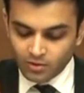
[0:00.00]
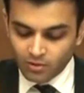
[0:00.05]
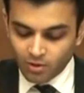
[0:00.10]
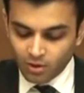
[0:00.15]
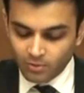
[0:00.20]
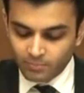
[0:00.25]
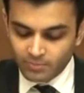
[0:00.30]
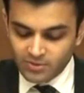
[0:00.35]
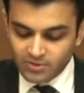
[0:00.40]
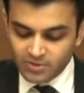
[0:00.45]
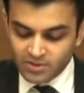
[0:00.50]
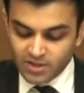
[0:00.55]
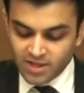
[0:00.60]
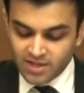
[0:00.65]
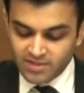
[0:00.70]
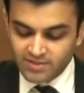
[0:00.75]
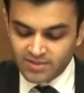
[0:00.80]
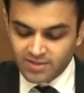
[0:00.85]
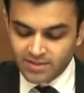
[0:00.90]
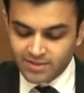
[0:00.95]
God
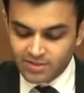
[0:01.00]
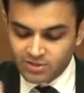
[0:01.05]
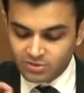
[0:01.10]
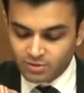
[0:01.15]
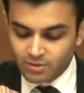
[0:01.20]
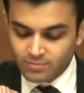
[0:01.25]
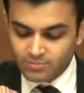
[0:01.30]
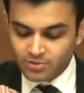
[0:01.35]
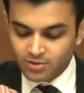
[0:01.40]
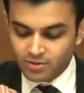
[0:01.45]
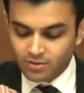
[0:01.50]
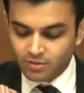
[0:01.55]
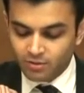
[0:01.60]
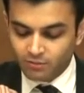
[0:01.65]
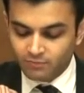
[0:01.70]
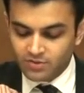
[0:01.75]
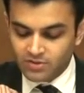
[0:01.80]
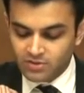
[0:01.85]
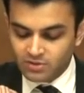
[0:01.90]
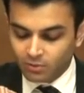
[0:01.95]
begins the description
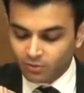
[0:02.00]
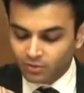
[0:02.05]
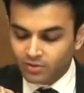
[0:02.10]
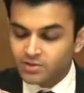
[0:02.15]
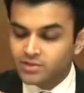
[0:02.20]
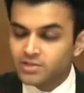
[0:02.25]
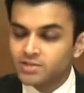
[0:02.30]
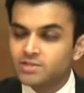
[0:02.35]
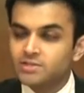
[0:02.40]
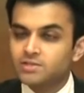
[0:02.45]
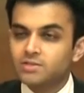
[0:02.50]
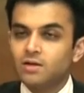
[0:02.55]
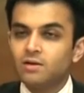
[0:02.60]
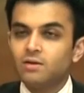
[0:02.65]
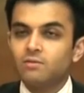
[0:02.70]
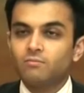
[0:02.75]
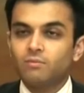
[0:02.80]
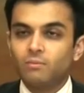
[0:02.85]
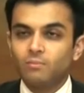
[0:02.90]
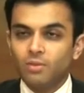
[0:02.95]
of these qualities
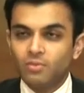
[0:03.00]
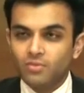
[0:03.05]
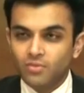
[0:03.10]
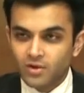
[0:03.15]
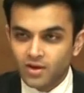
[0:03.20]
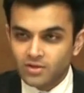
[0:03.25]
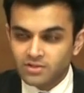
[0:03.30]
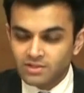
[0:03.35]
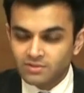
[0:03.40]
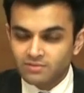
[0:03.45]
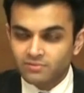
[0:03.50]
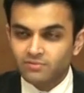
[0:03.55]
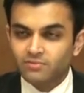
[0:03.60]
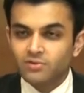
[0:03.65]
from the 13th